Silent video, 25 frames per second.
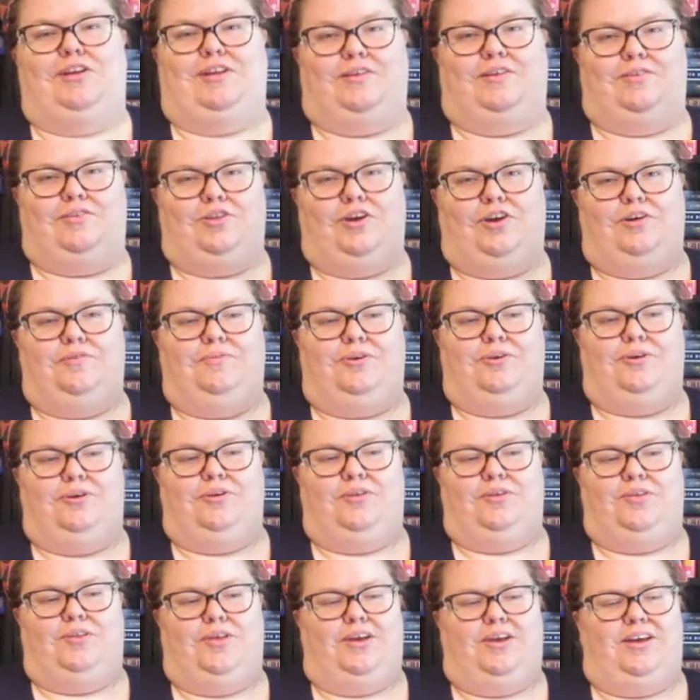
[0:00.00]

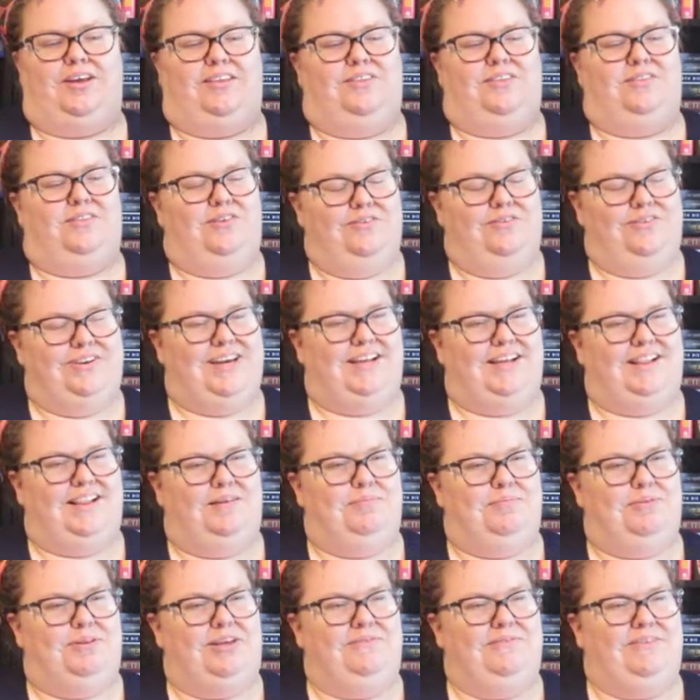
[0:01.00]
discovers a suitcase, I
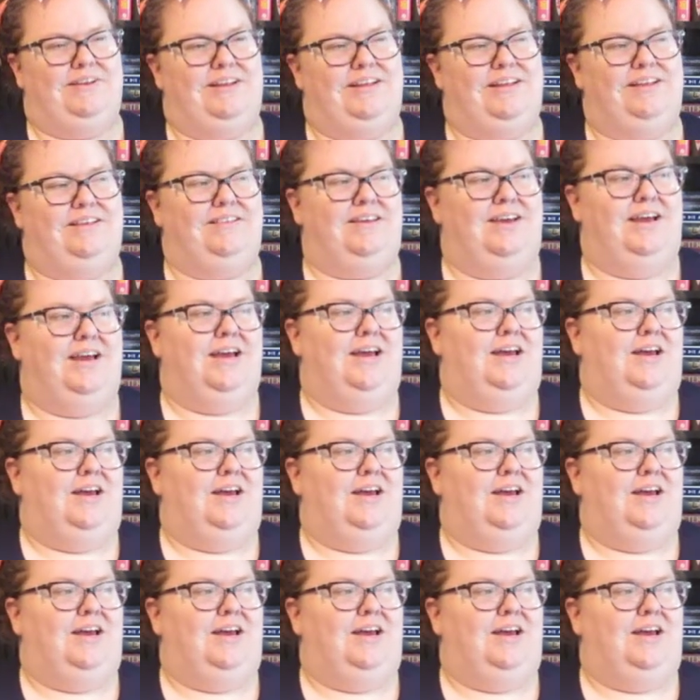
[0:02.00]
believe it is,